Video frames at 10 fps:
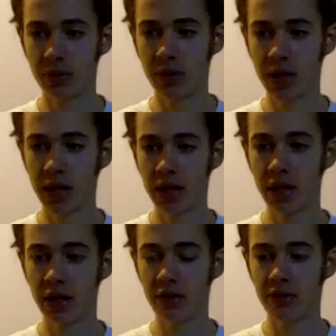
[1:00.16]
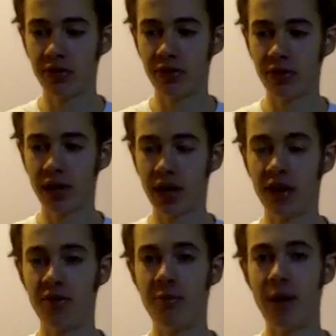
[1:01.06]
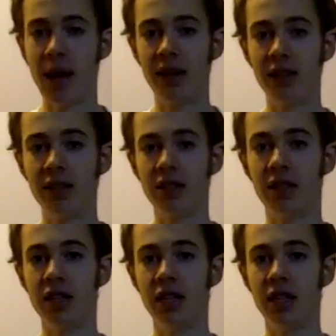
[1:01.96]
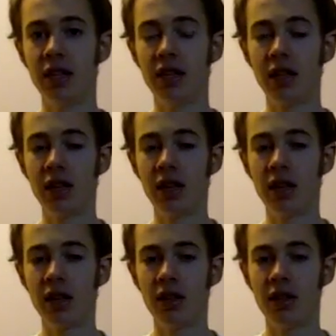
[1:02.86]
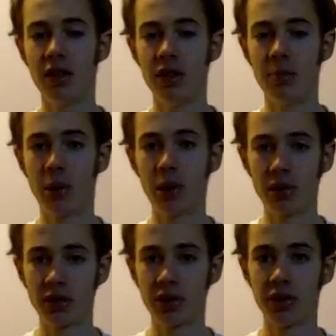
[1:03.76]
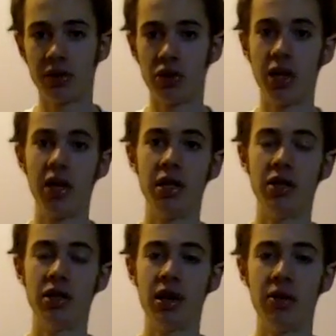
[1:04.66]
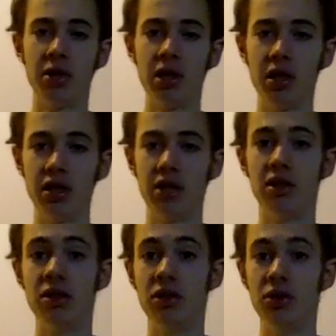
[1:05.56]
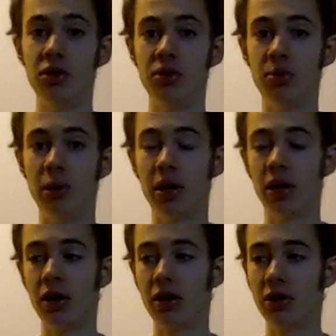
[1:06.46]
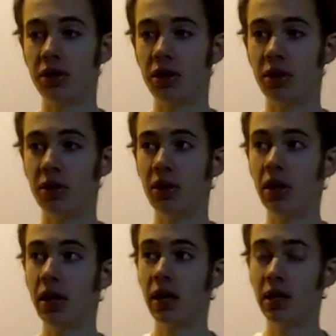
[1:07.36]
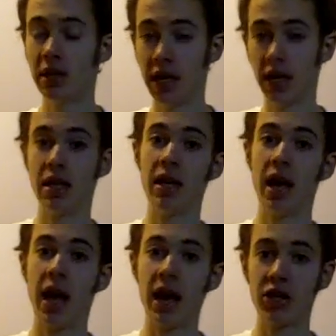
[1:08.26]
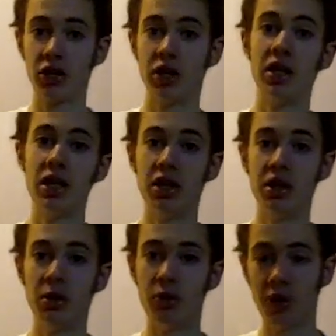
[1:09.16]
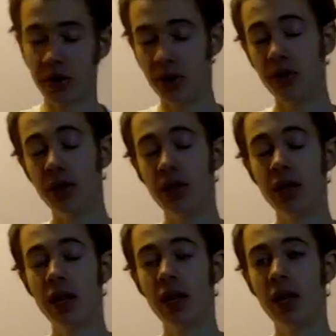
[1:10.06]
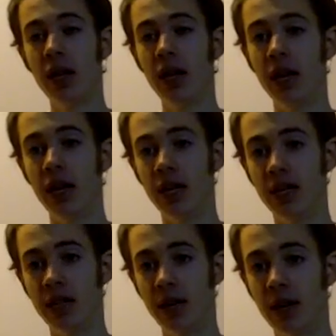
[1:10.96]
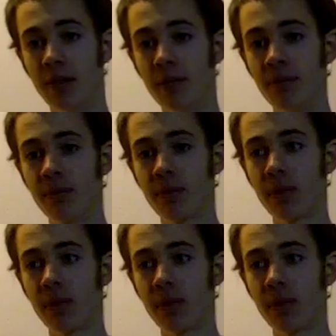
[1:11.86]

a way of kind of balancing the personal change that we need to do, but also taking action in the world. And um,